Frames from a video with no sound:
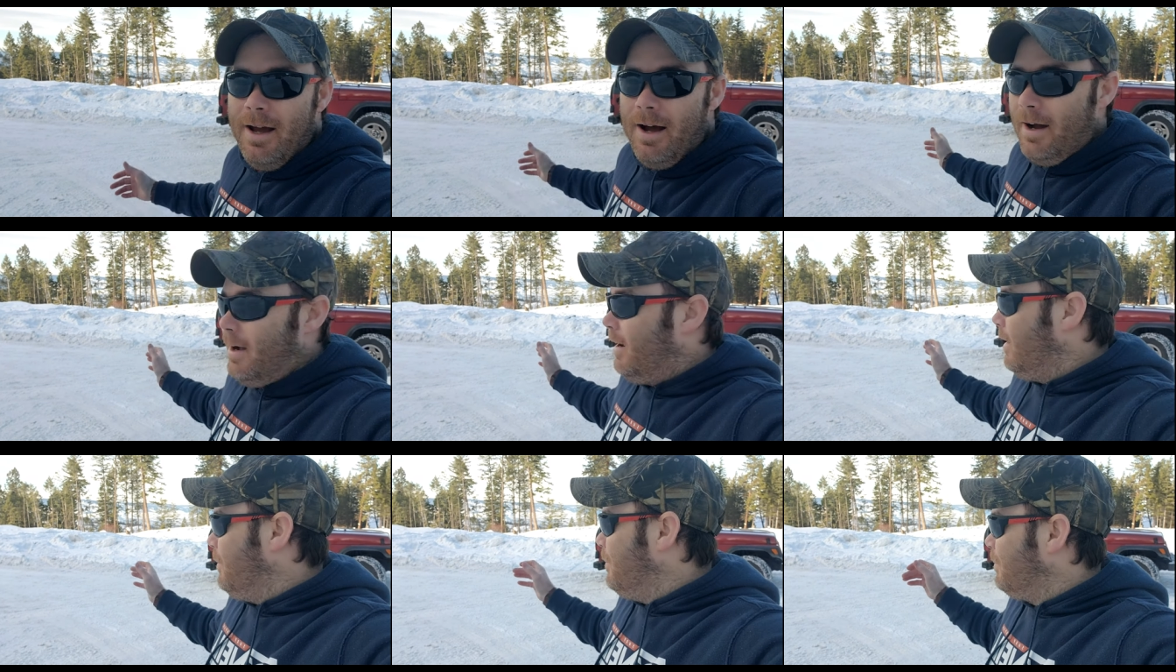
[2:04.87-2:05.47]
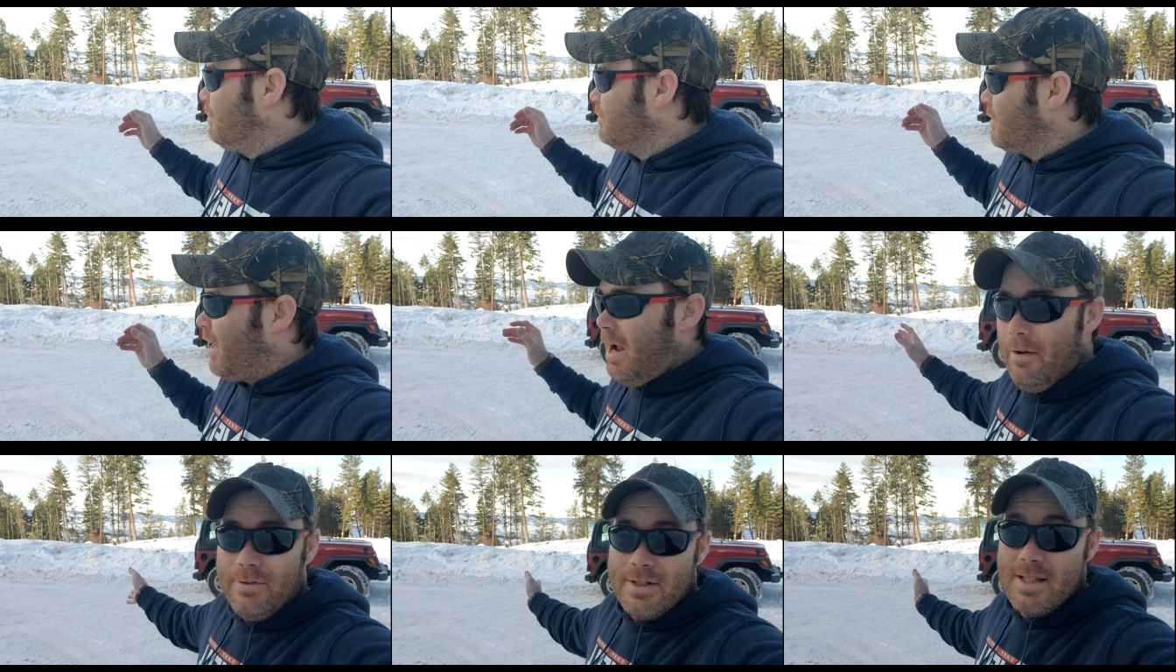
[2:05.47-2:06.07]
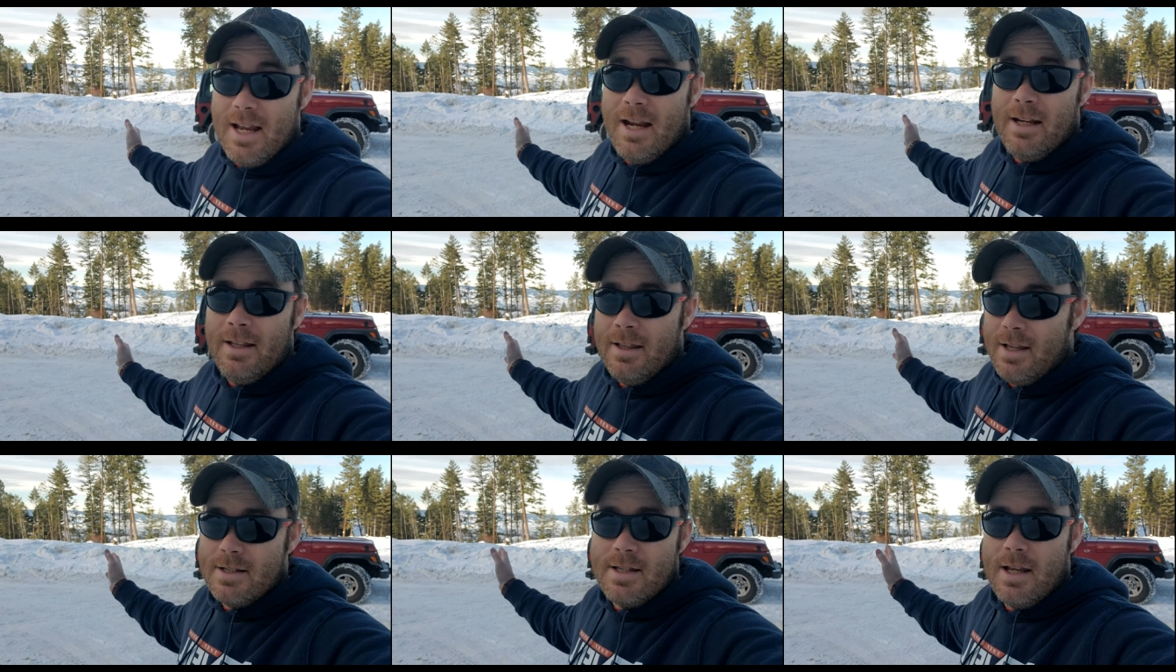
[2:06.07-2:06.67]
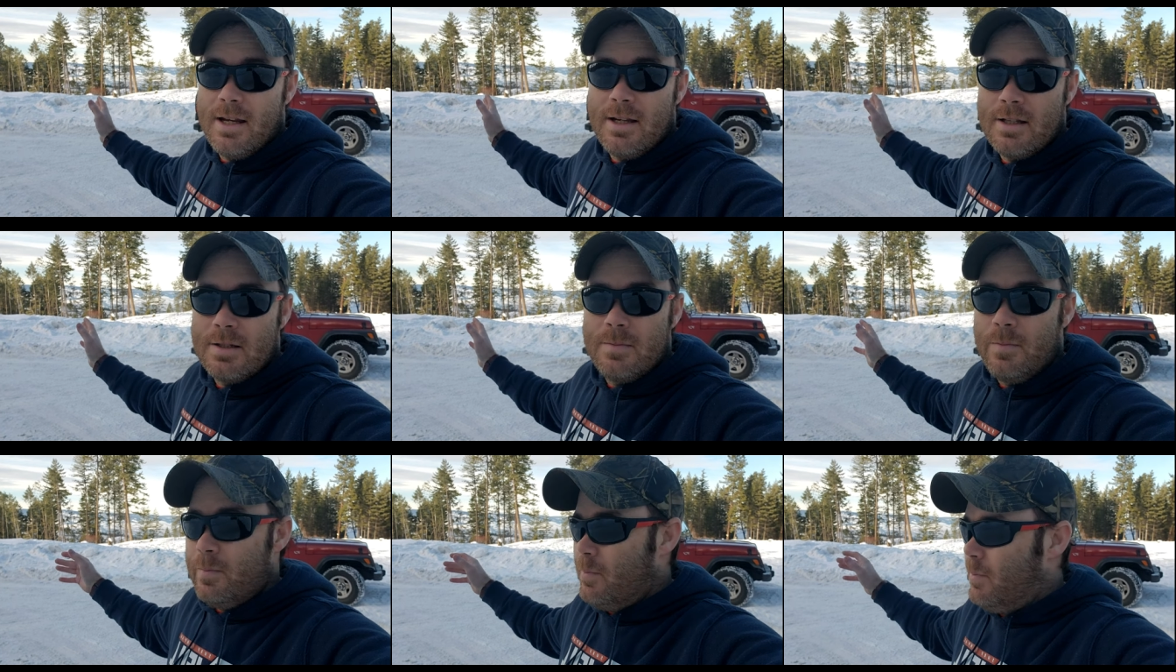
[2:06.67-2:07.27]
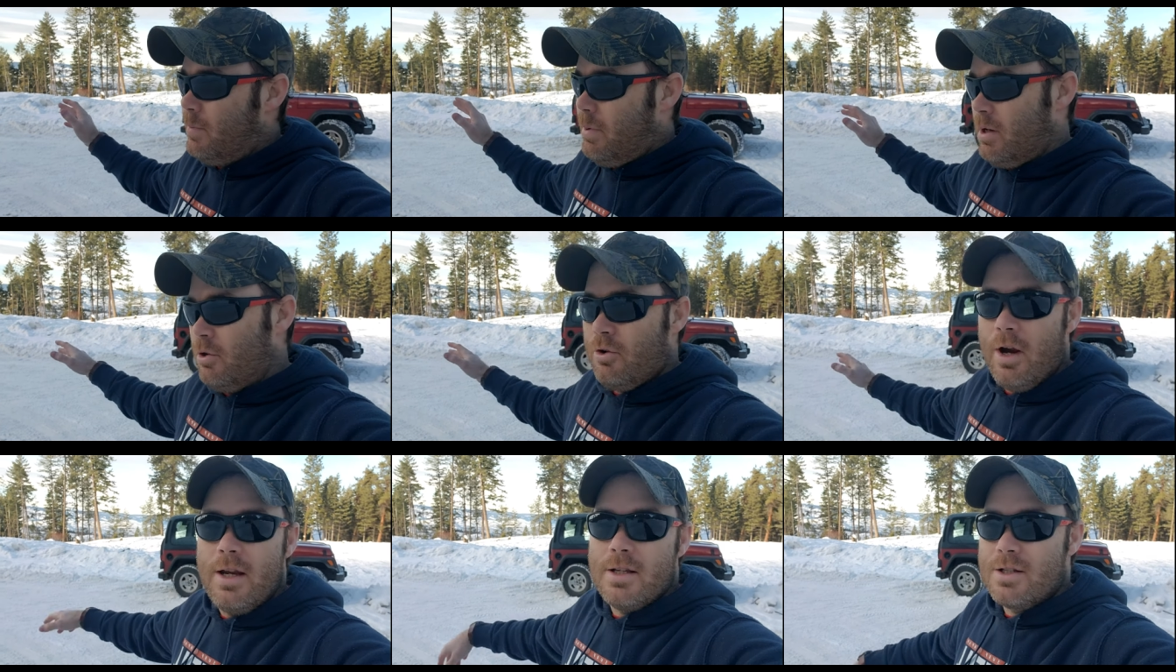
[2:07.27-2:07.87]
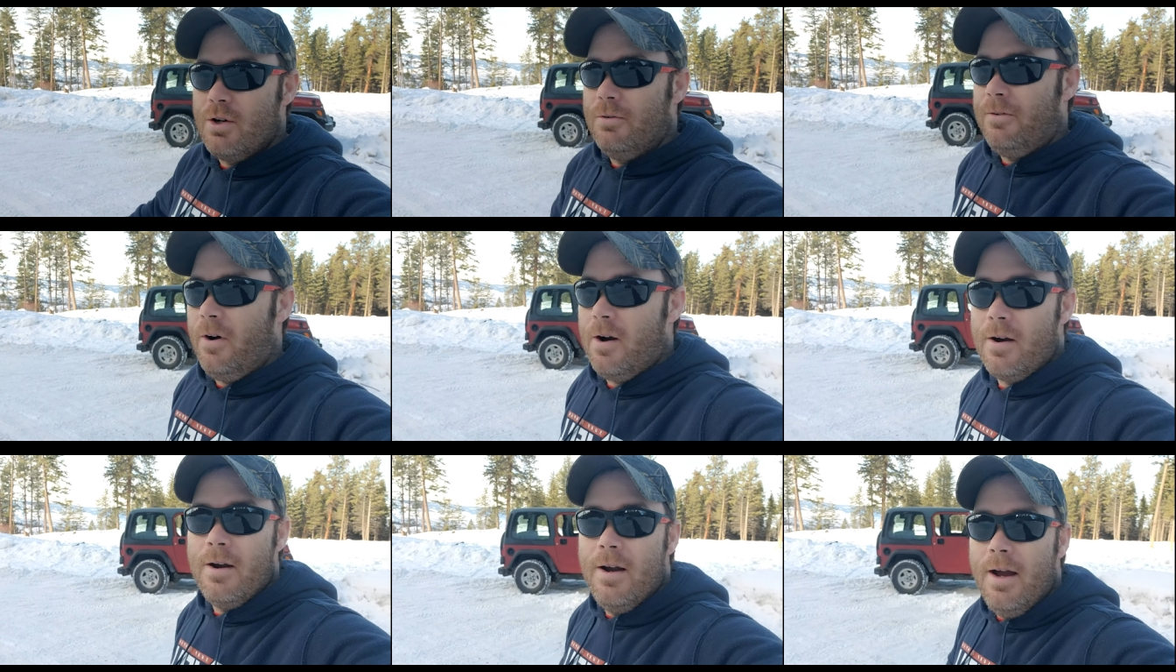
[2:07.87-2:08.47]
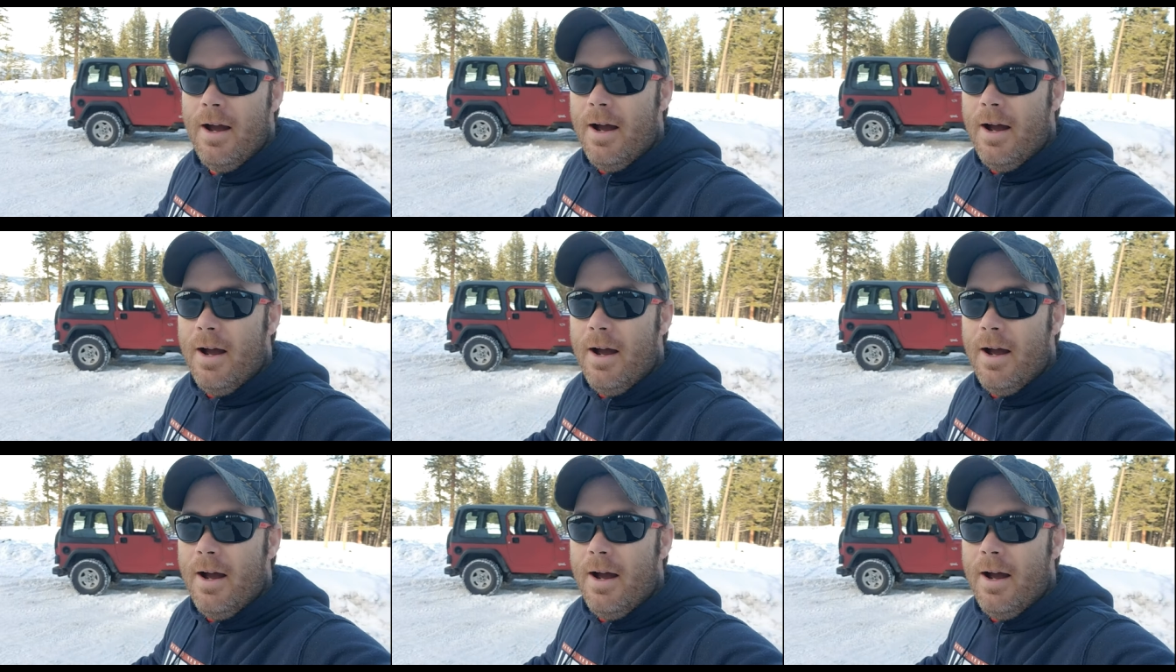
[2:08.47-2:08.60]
Um, I have to say, this thing has been great so far.